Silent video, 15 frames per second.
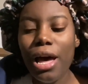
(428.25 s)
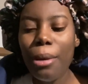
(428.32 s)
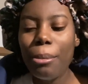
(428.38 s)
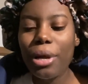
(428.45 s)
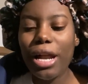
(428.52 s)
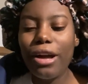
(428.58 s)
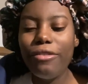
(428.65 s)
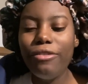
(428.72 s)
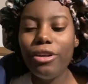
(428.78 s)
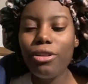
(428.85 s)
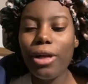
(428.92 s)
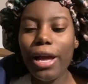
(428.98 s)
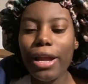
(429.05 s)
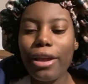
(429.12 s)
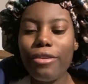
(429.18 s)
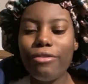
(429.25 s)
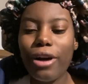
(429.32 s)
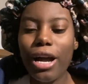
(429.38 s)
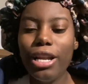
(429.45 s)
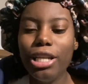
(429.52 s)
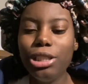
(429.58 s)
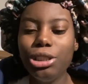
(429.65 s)
But I feel like if
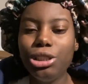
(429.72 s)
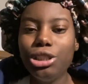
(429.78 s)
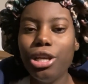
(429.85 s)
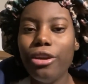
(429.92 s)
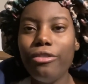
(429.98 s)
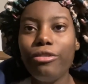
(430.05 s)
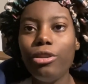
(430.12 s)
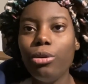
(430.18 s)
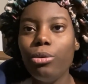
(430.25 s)
I didn't shift